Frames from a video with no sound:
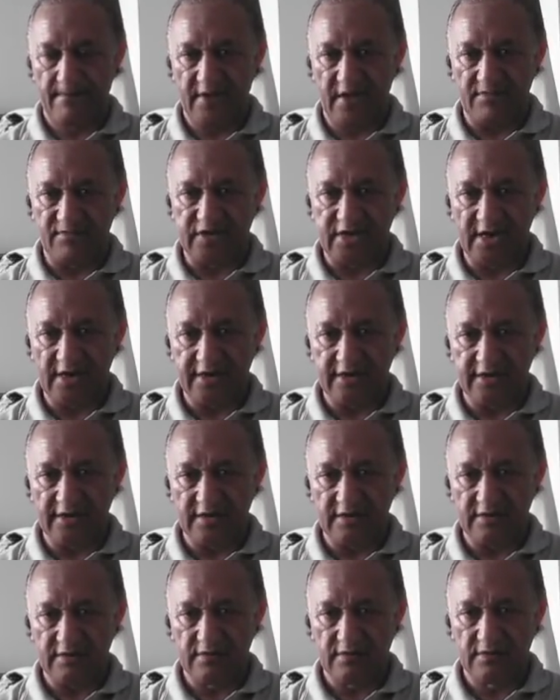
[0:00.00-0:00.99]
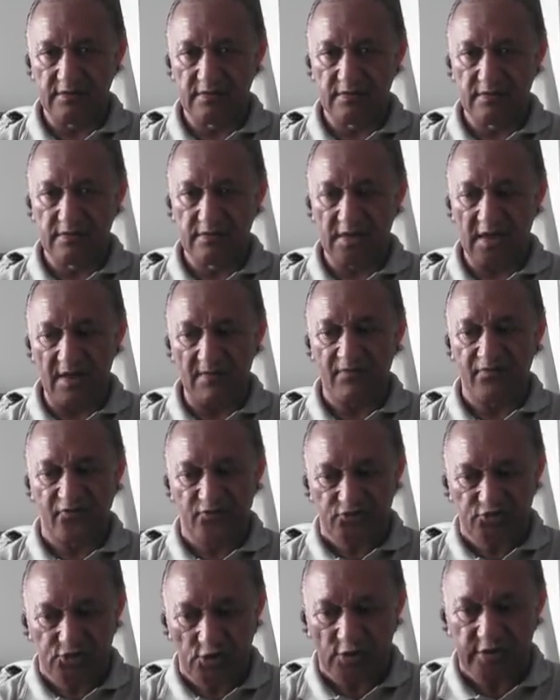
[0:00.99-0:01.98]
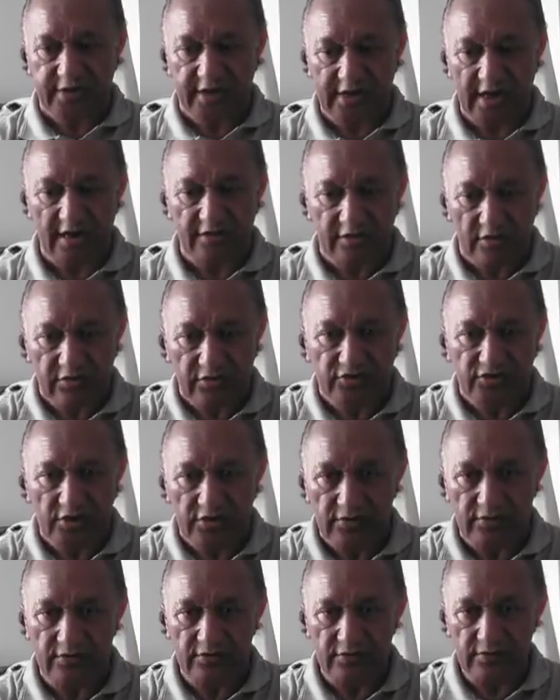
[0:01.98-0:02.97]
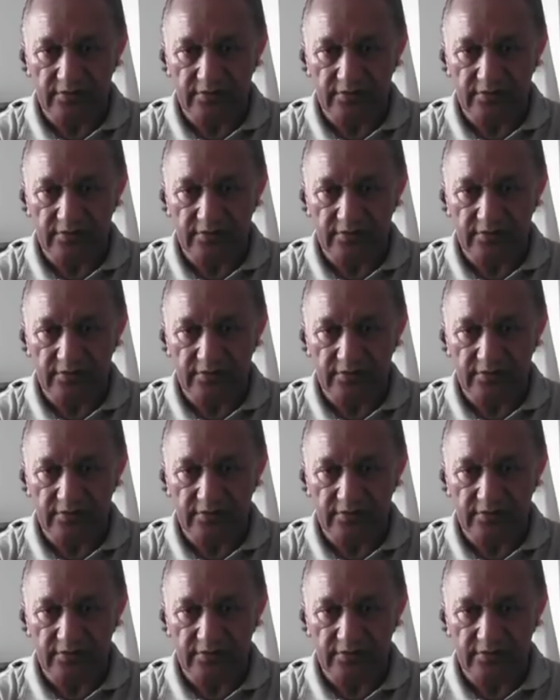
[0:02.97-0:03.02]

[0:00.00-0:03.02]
I'm telling you, I'm sorting out who's who